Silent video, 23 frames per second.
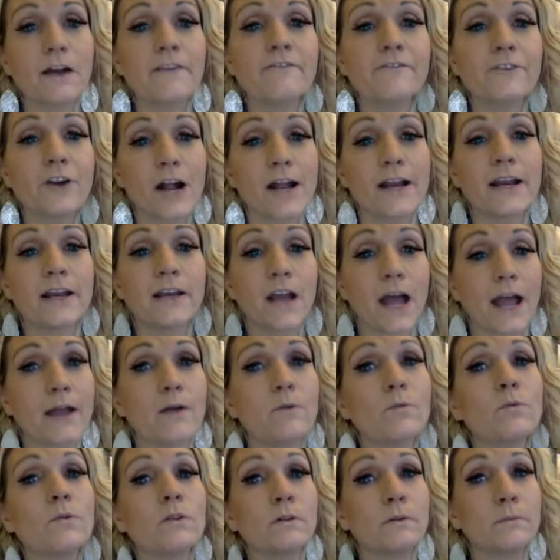on Friday night
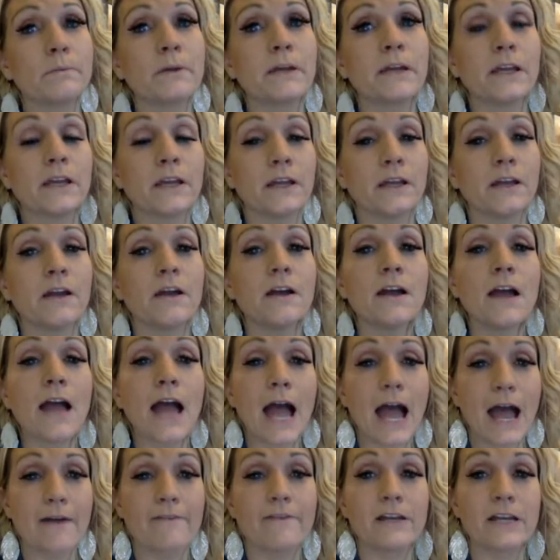will be
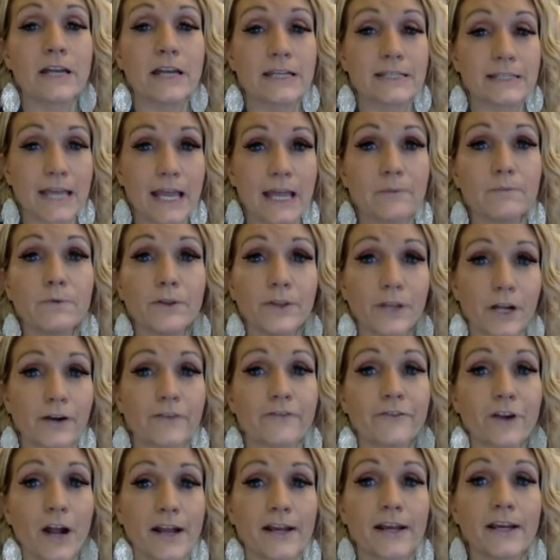having a table there
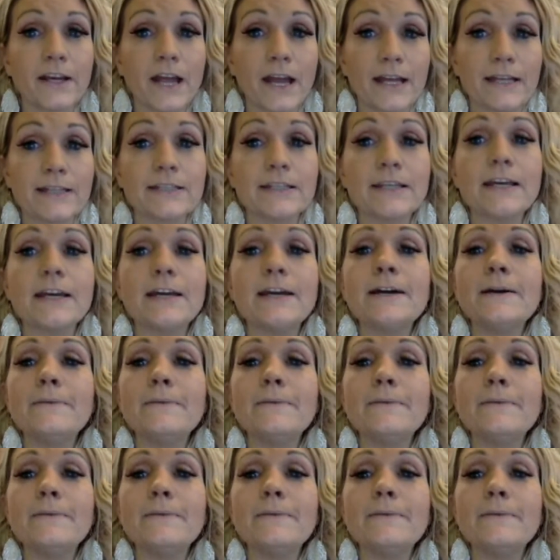Friday night.